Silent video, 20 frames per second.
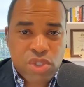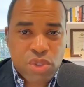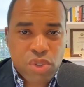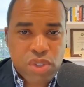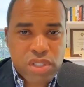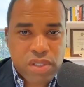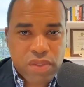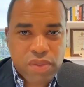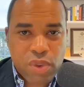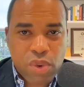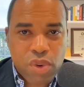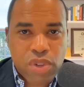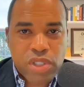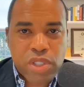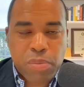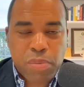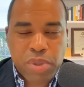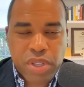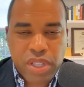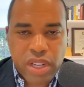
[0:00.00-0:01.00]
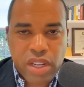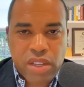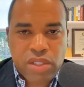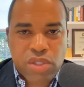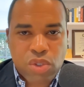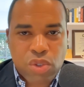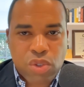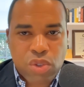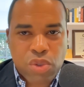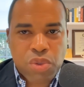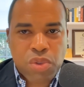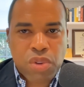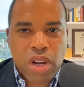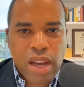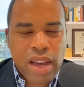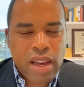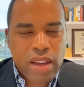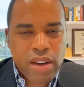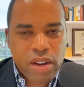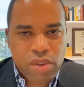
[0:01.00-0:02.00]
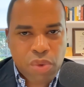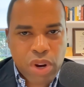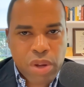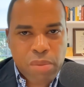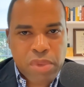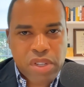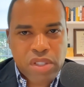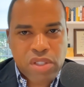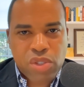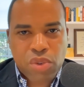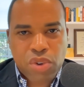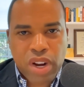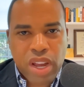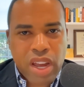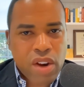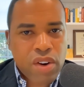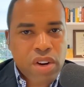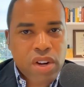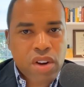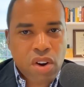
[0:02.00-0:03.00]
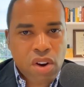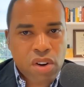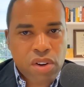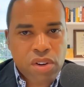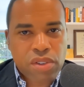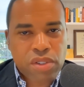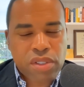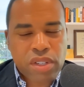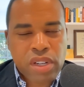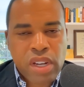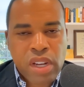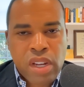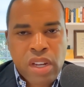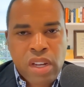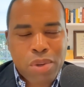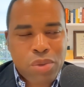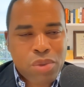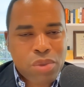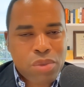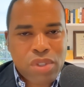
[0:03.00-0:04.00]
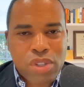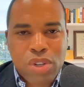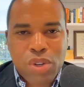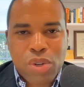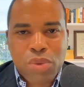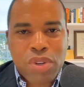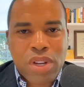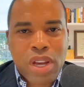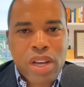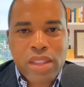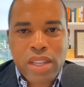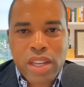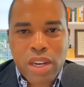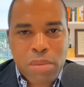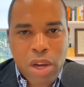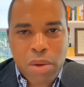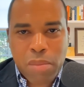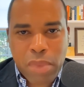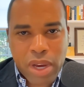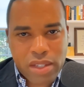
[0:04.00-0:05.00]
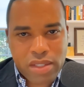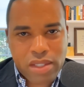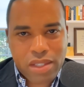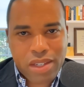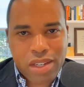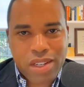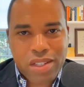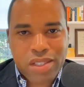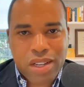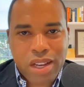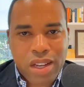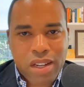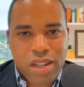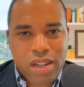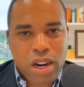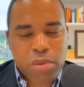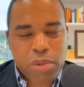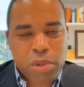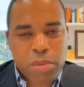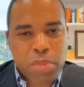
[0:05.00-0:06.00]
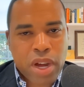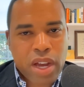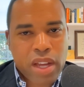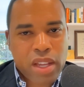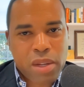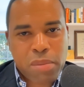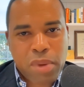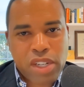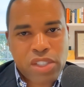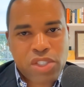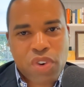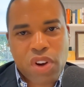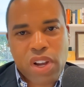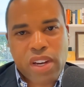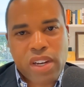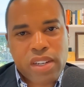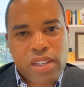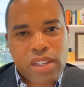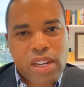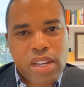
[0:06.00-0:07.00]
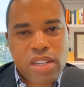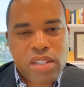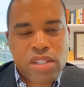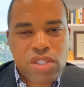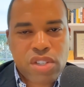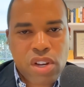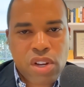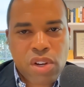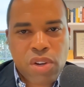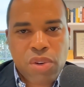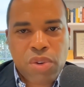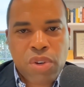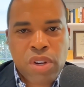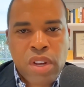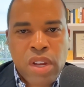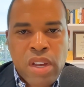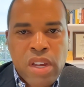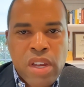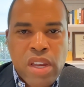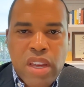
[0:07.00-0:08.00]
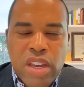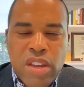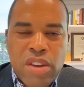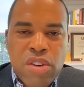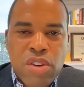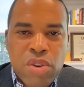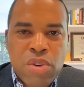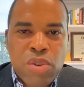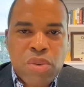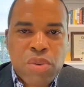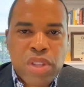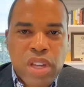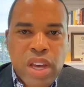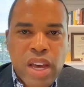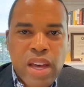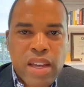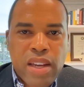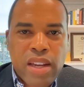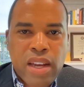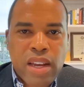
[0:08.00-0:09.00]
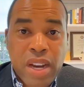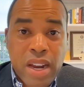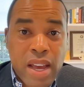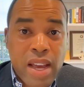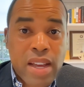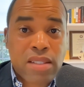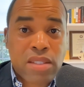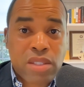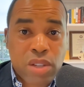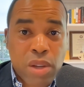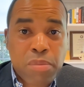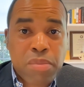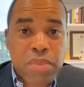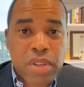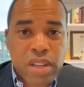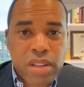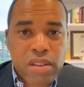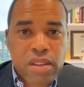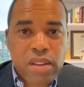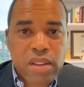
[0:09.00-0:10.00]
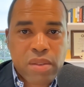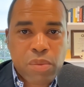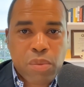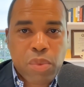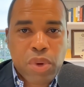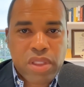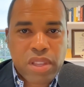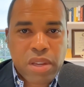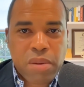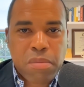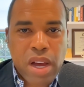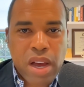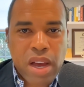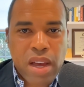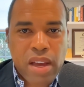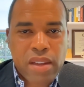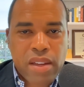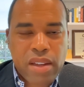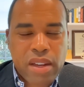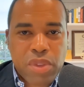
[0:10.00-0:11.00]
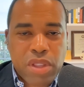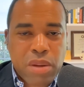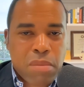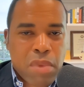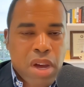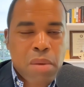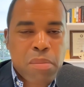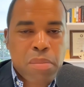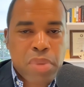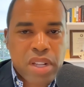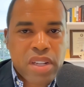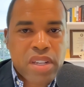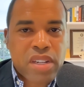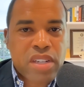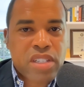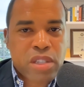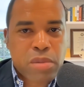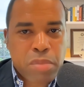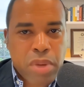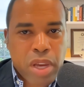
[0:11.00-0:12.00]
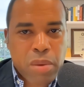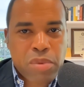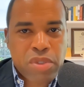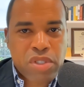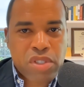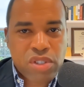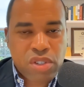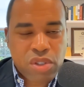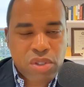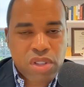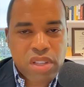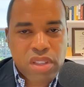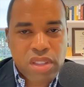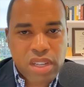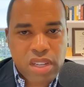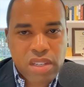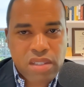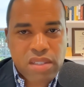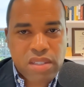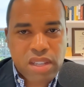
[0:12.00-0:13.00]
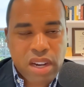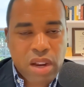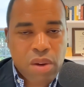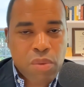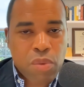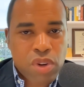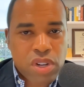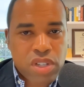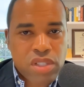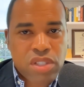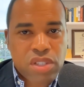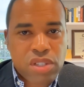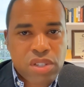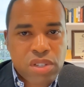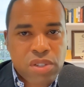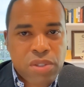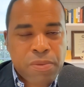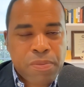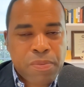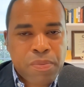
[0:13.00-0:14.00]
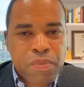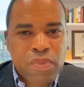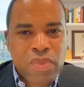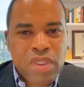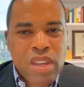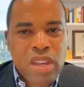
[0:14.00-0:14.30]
the choice of going to PA school, I had a great mentor, Eric Arnold, who knew nothing about medicine. He's a helicopter pilot by training. And so he knew that I had something within my abilities to be able to do the things that I wanted to do.